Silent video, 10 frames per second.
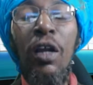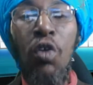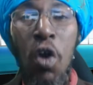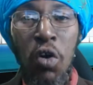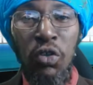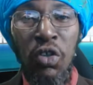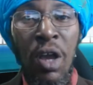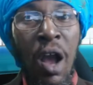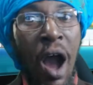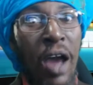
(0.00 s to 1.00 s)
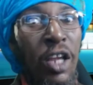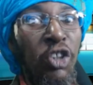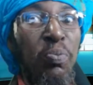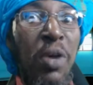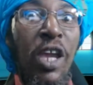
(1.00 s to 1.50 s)
Cruz and it's
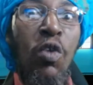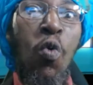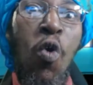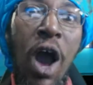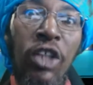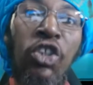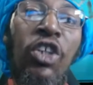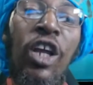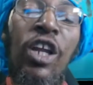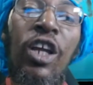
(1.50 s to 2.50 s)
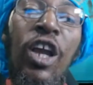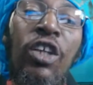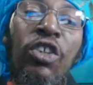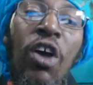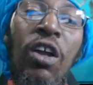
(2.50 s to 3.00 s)
being watched in
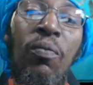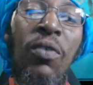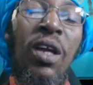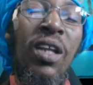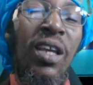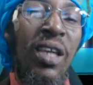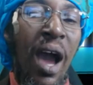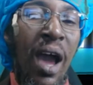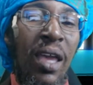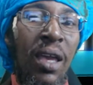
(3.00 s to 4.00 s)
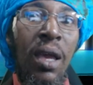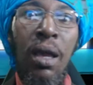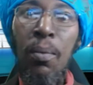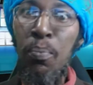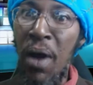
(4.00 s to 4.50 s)
Kingston, the Yai
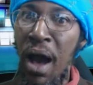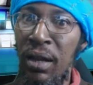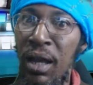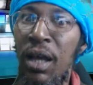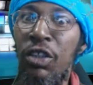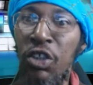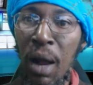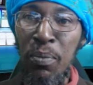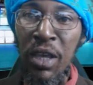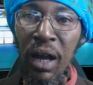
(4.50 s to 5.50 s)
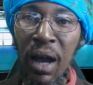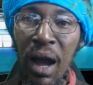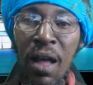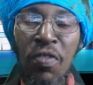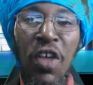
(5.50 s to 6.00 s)
Pan Jamaica.
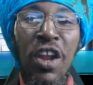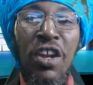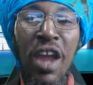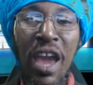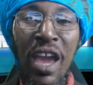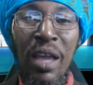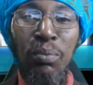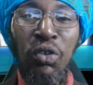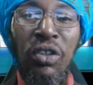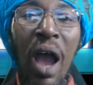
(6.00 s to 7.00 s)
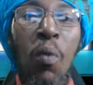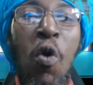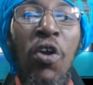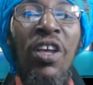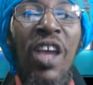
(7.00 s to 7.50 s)
The names that
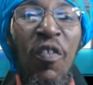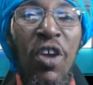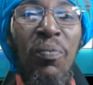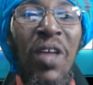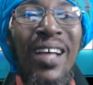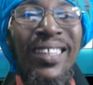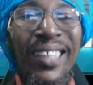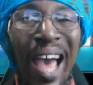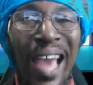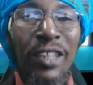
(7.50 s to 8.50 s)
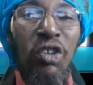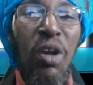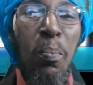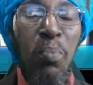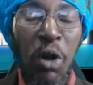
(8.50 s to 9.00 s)
were given assigned to the
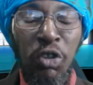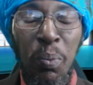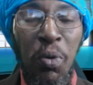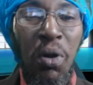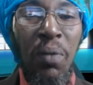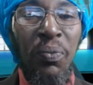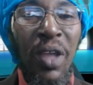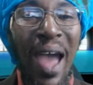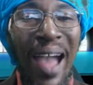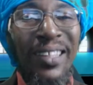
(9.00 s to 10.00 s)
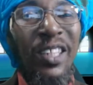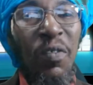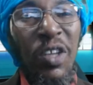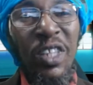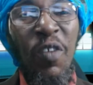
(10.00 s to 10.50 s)
multiple
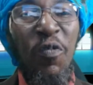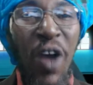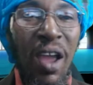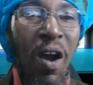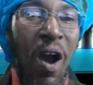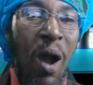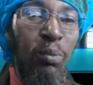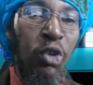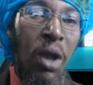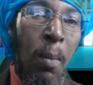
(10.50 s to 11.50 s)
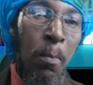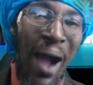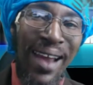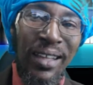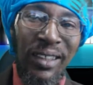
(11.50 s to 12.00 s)
activity firearms
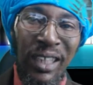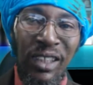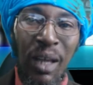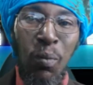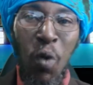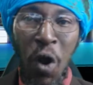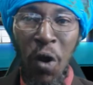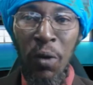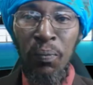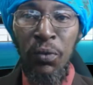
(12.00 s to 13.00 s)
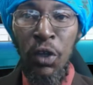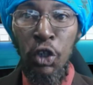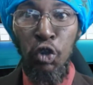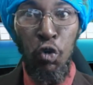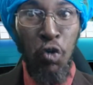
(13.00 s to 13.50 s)
by the system were
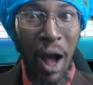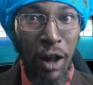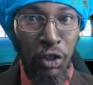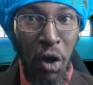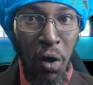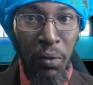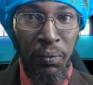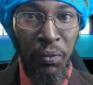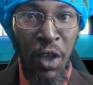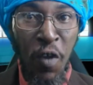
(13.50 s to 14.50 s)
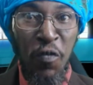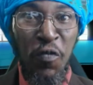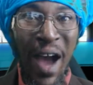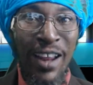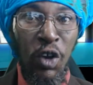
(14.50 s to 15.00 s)
Geraldo,
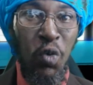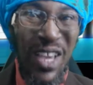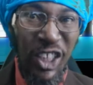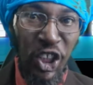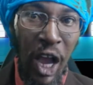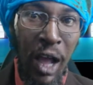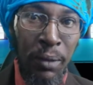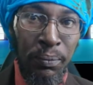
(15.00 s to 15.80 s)
Vanquisha,